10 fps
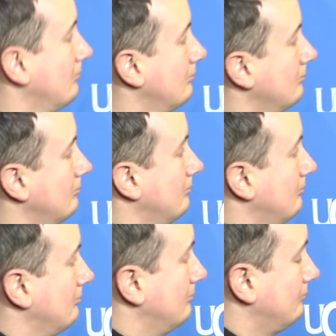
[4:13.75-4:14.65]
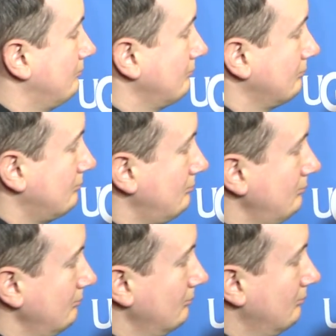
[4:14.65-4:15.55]

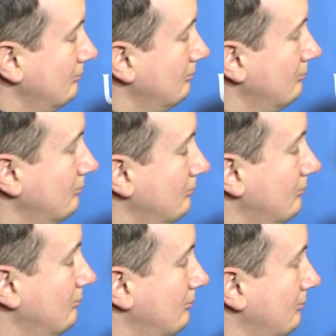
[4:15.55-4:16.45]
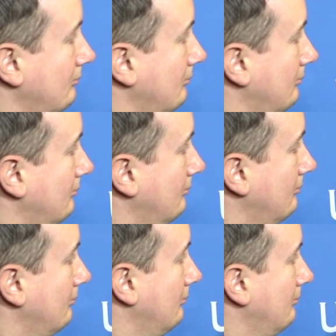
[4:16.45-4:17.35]

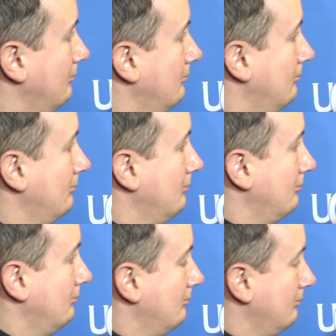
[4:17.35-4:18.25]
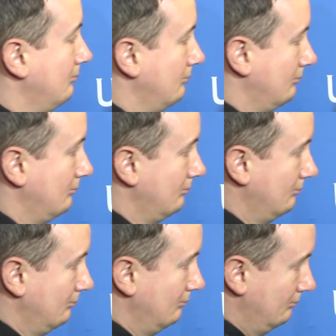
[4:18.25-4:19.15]
(not speaking)